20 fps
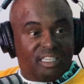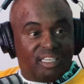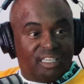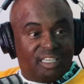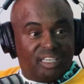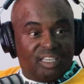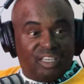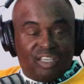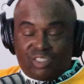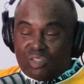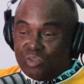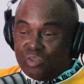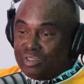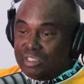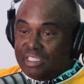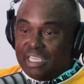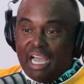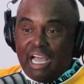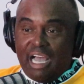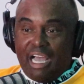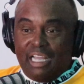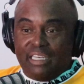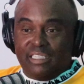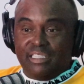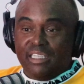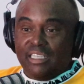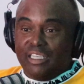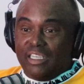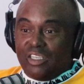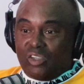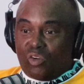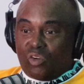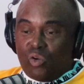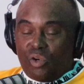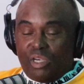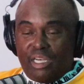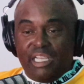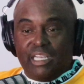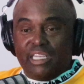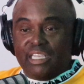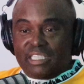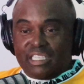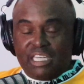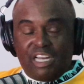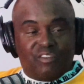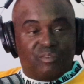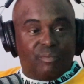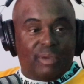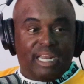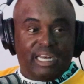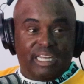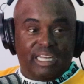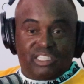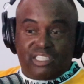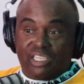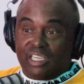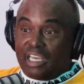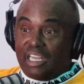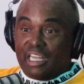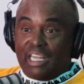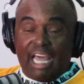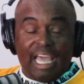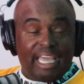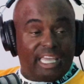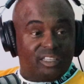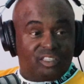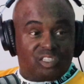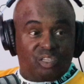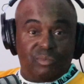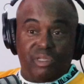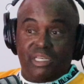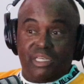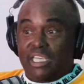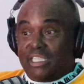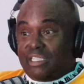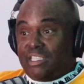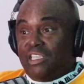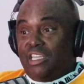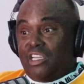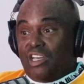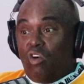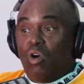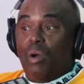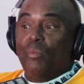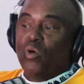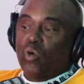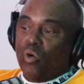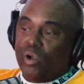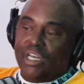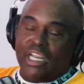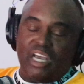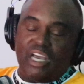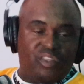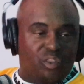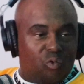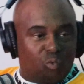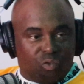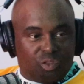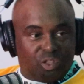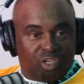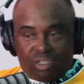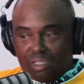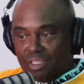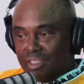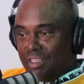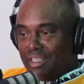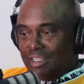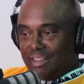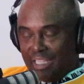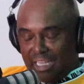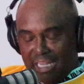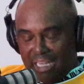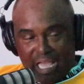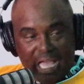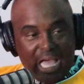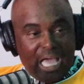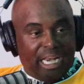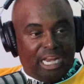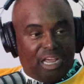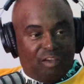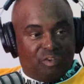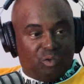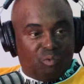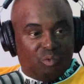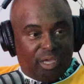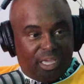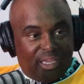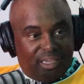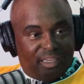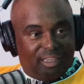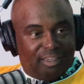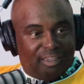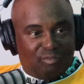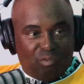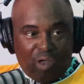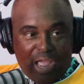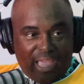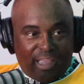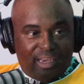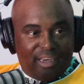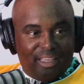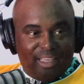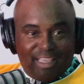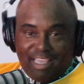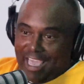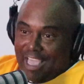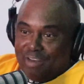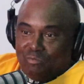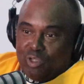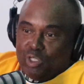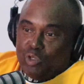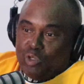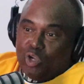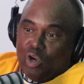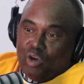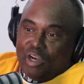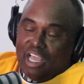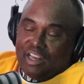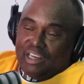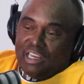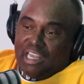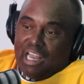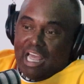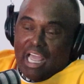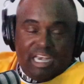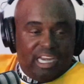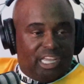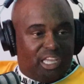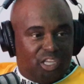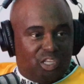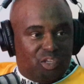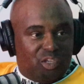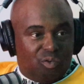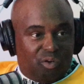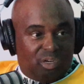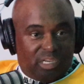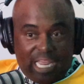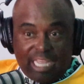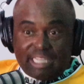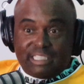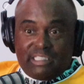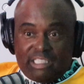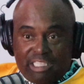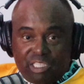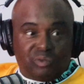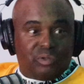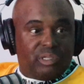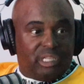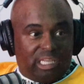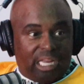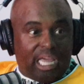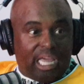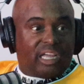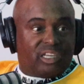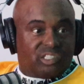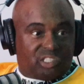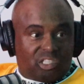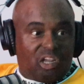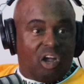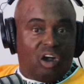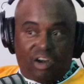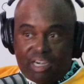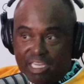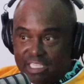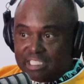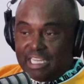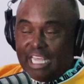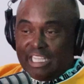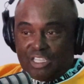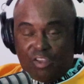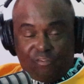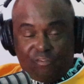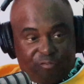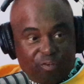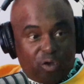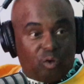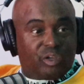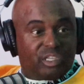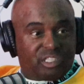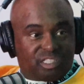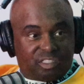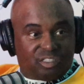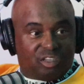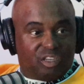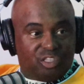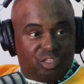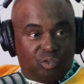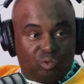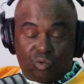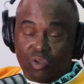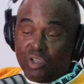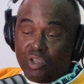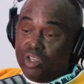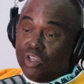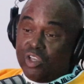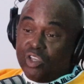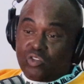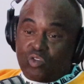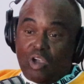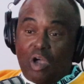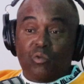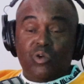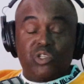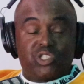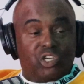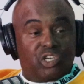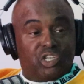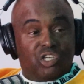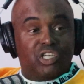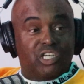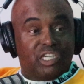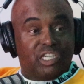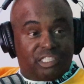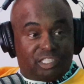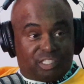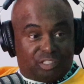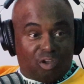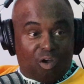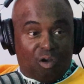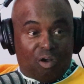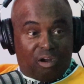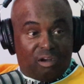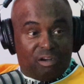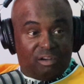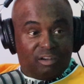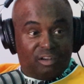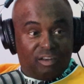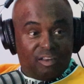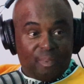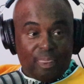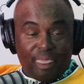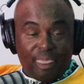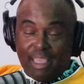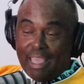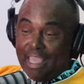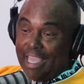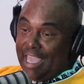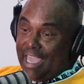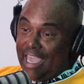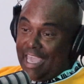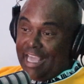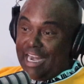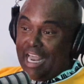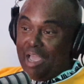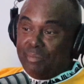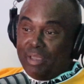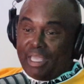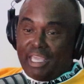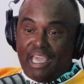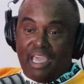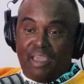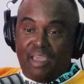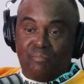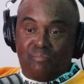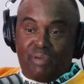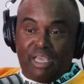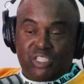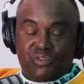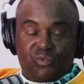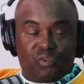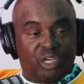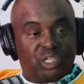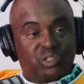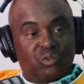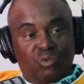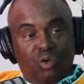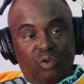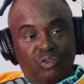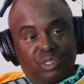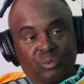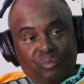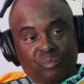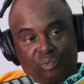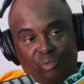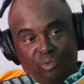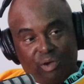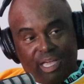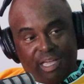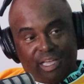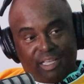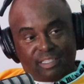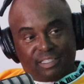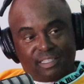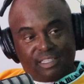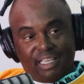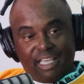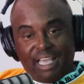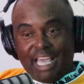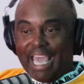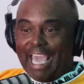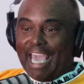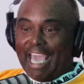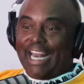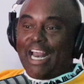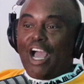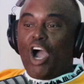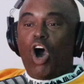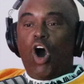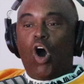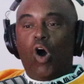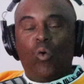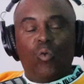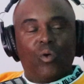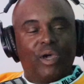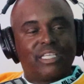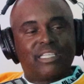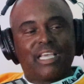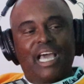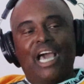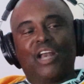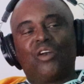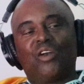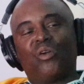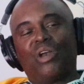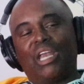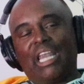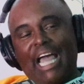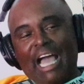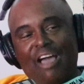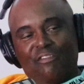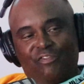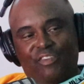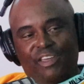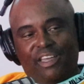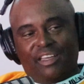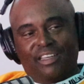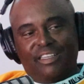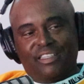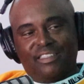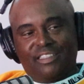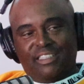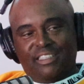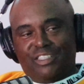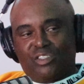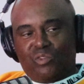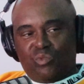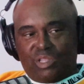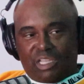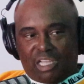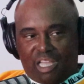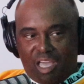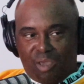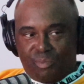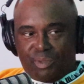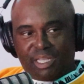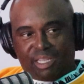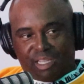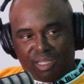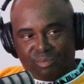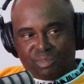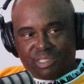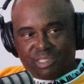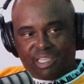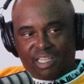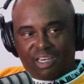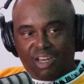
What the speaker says: So Don Cornelius and everybody took a liking to me. Next thing you know, I'm going down the line every week. Right. And when you go down the line, nigga, you're like literally like a star. It's like the focus is on you. So I was a hood star. And I became best friends with Rosie Perez. And I always had her laughing. This is where the comedy comes in.